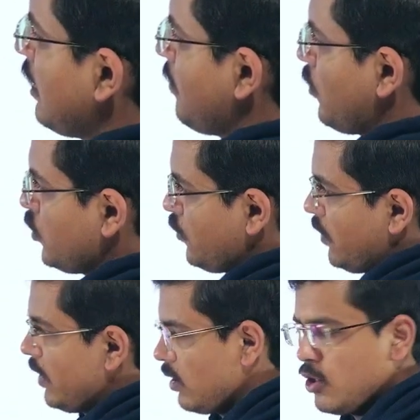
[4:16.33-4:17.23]
approach for
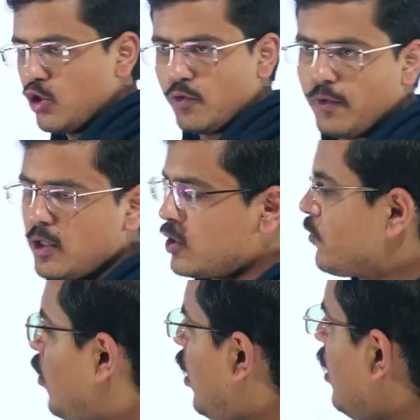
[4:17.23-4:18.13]
it. So first of
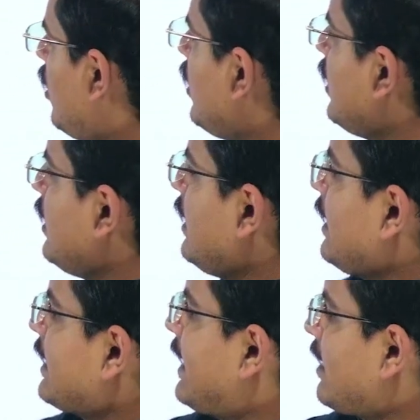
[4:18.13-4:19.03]
all,
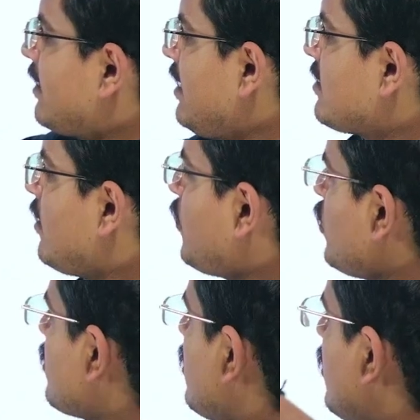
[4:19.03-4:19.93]
get these
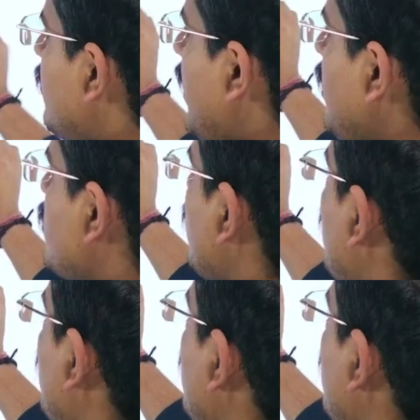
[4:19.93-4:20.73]
inputs, fine. So